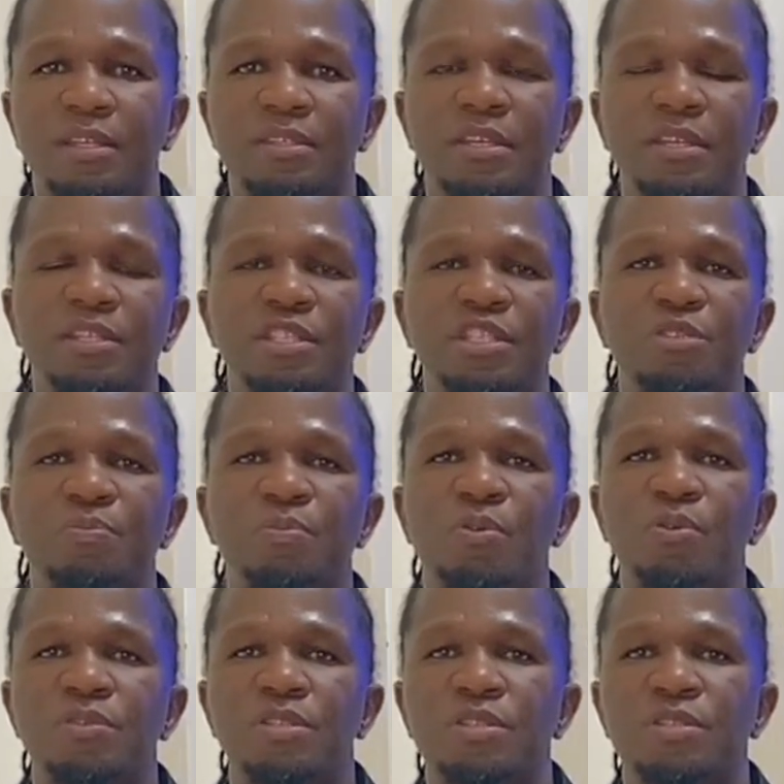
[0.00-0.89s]
then
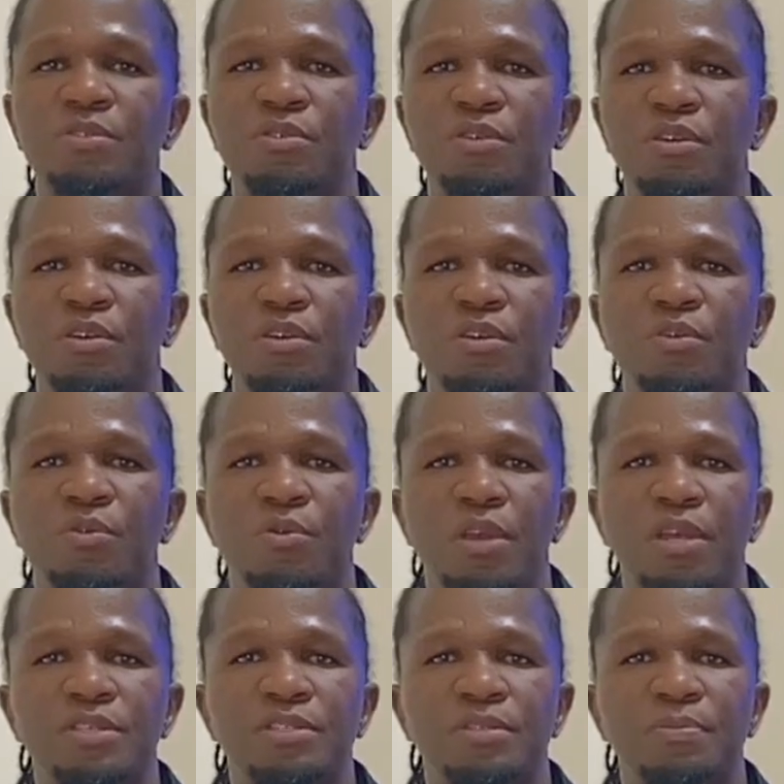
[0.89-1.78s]
disposing
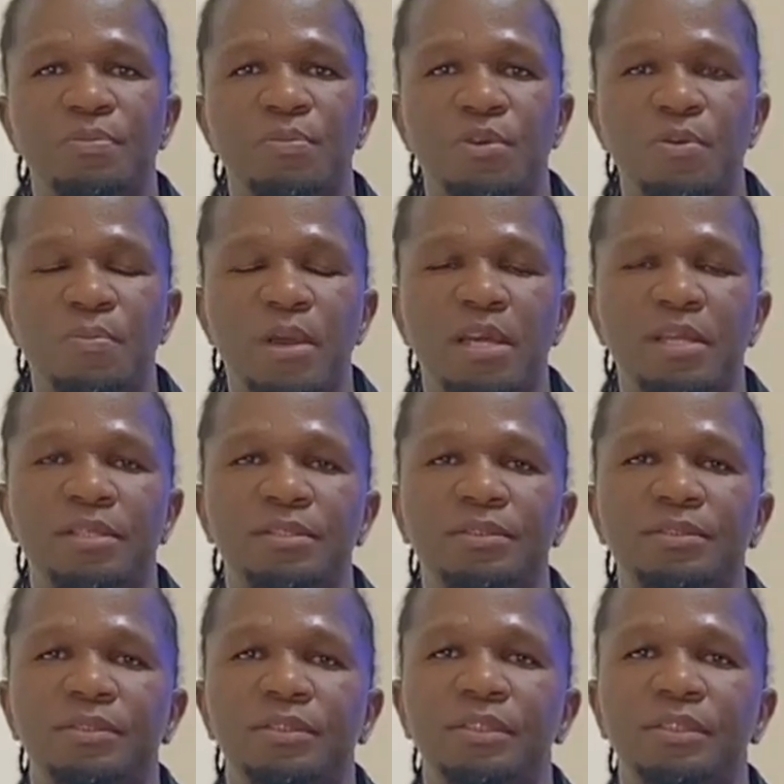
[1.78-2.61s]
waste properly.